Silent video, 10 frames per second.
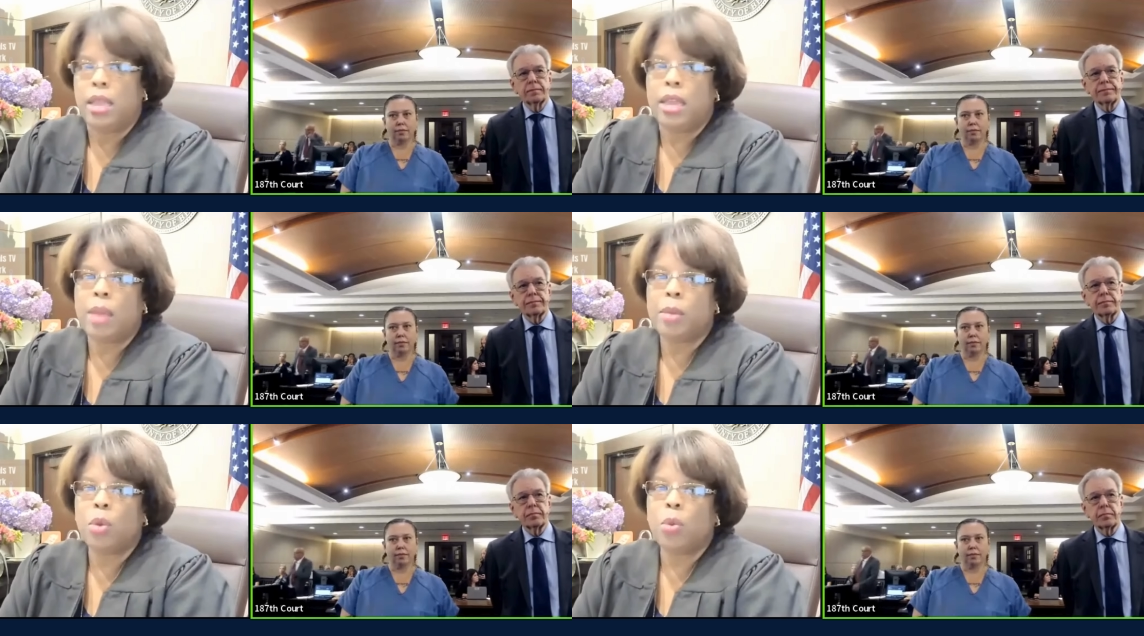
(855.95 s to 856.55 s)
Speaker 1: And
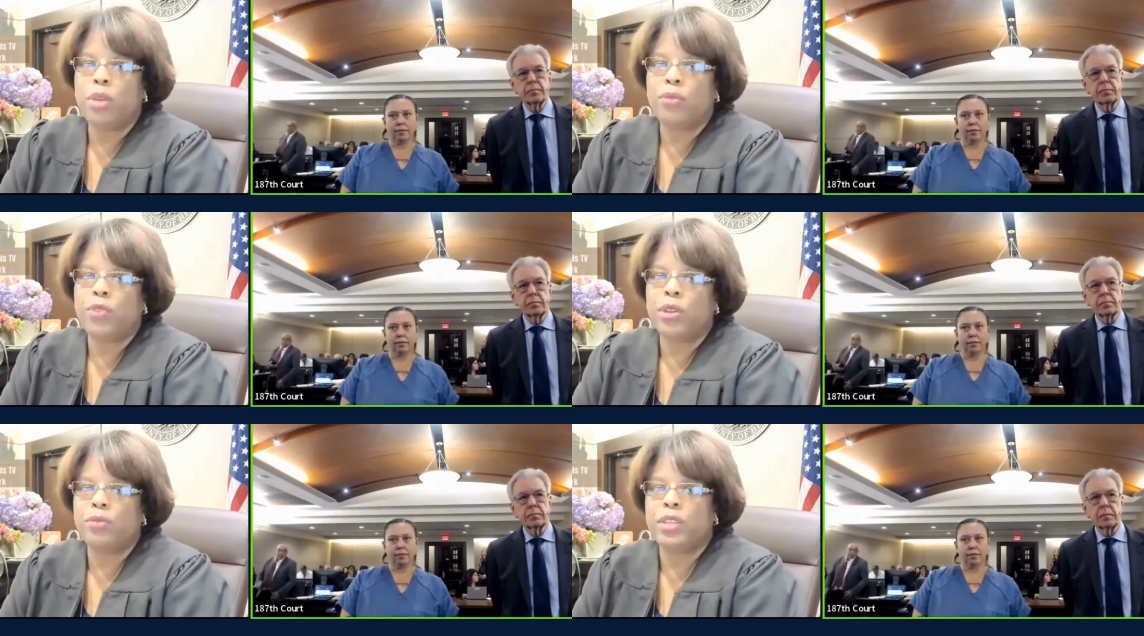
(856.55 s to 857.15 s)
I'm going to want
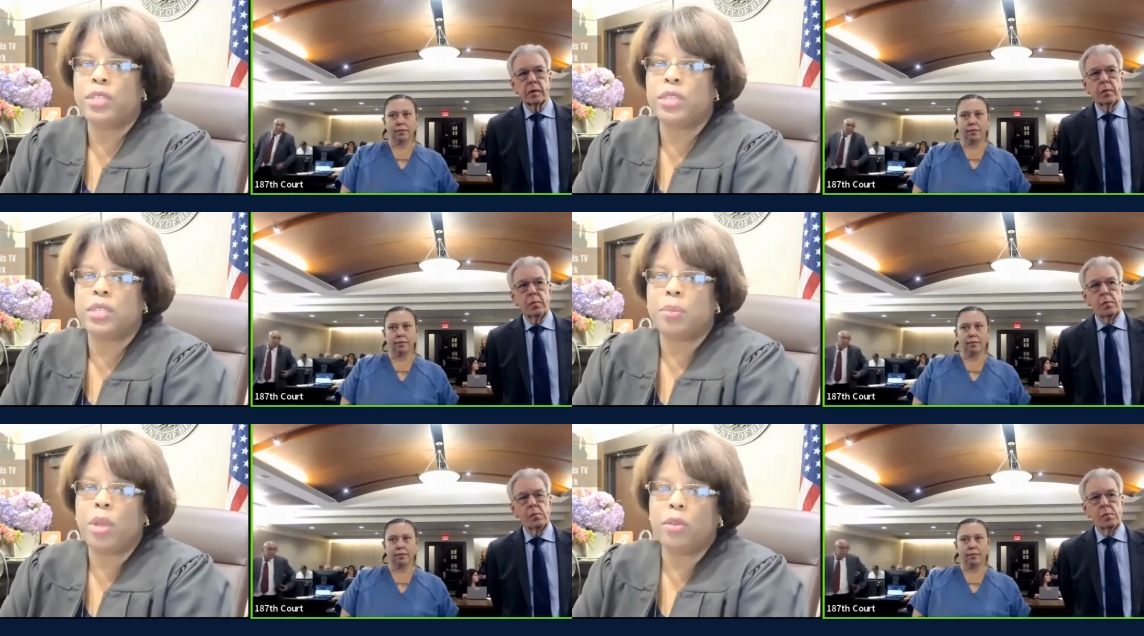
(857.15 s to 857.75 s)
field
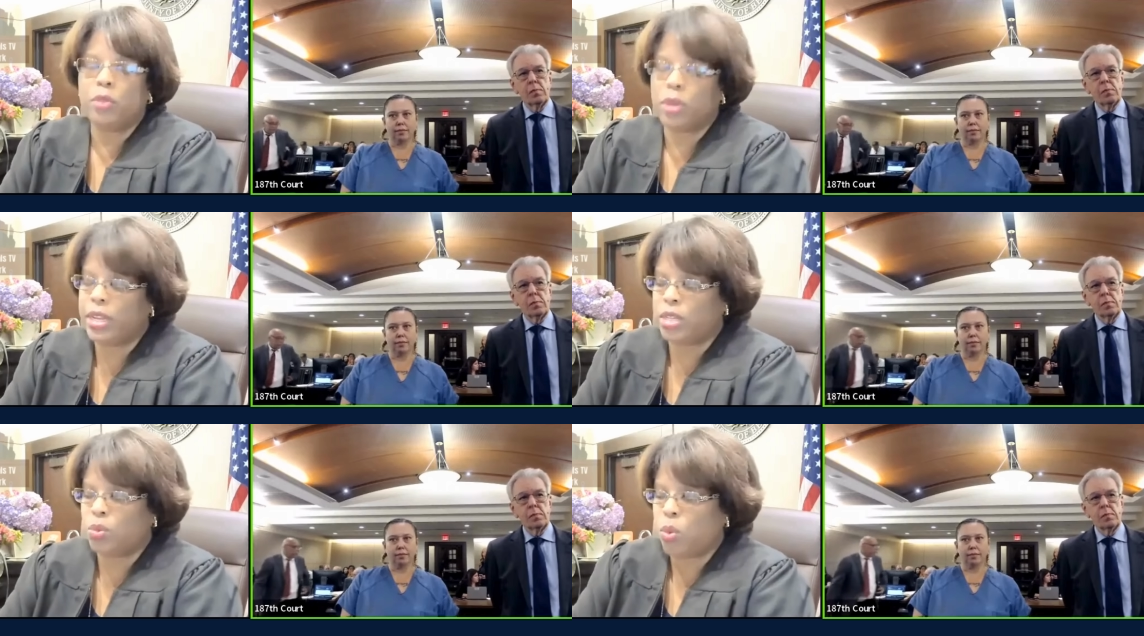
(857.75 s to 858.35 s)
visits upon
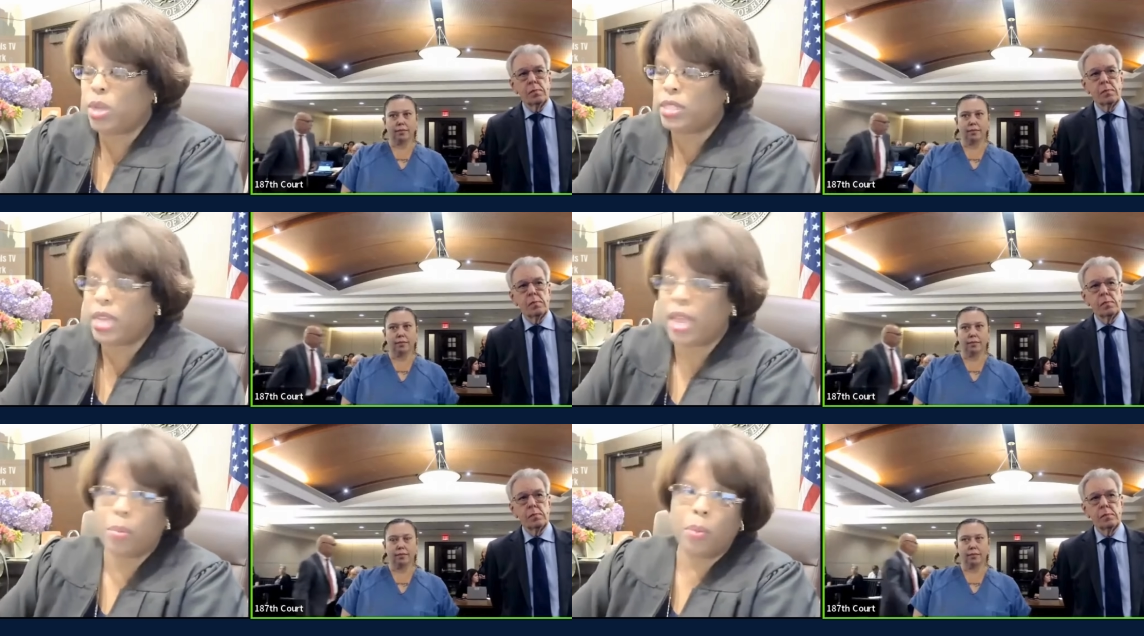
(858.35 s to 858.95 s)
release one
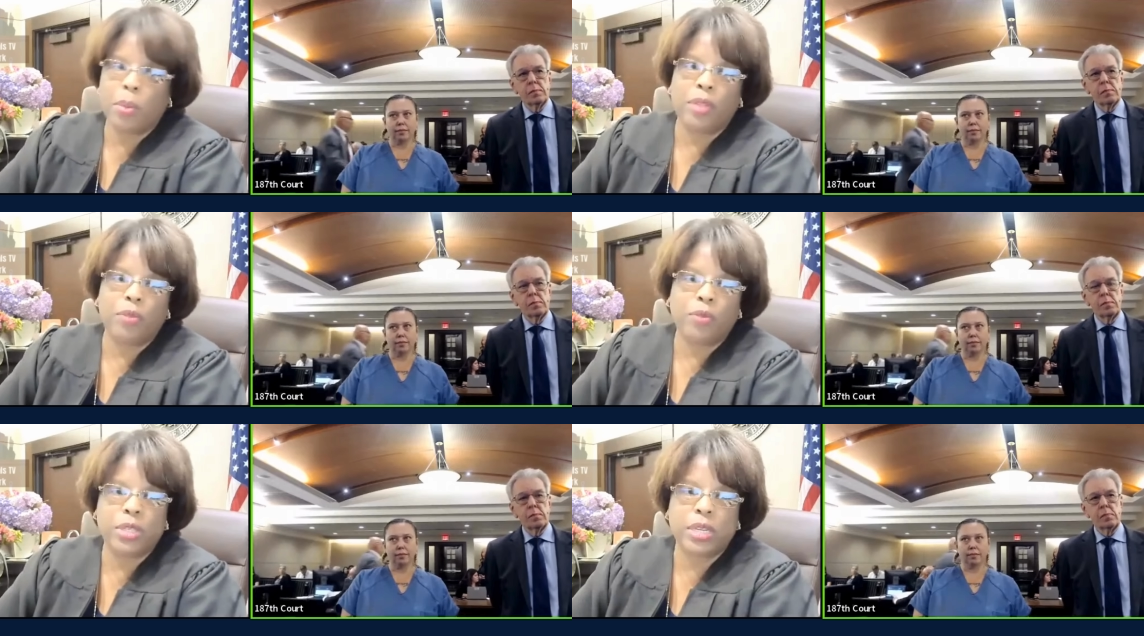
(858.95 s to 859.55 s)
time per month
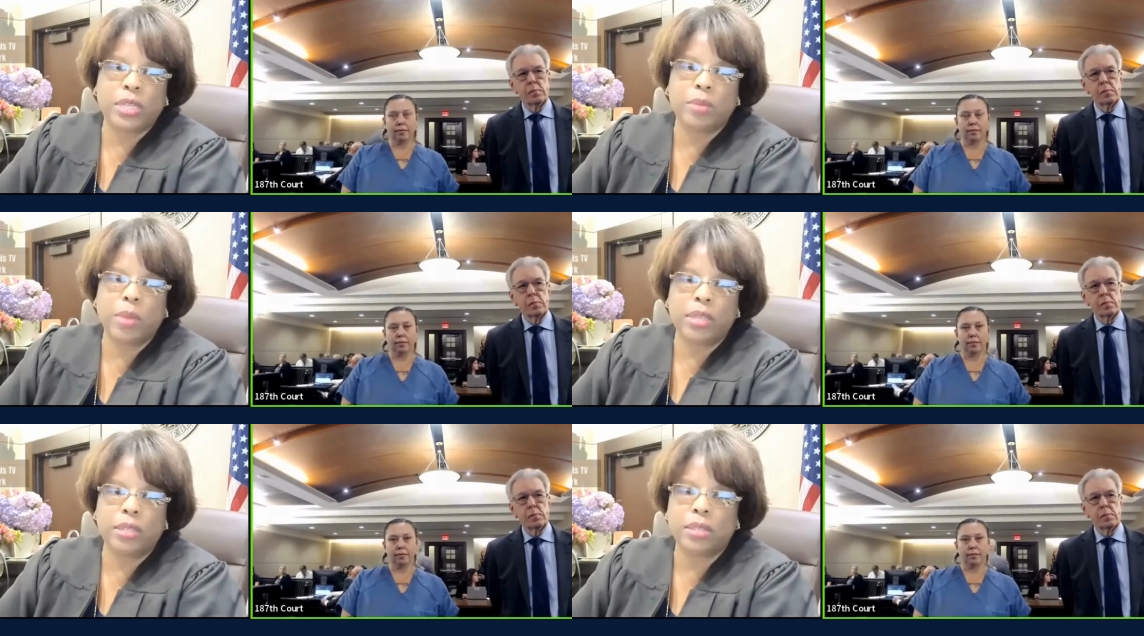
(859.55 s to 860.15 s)
for six
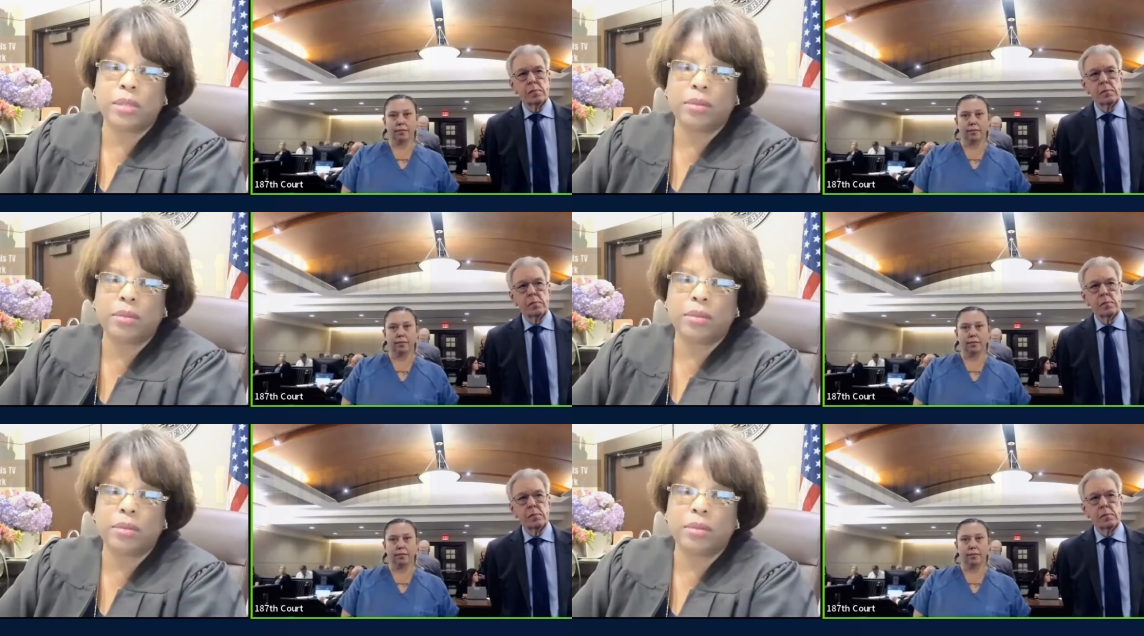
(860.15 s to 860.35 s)
months.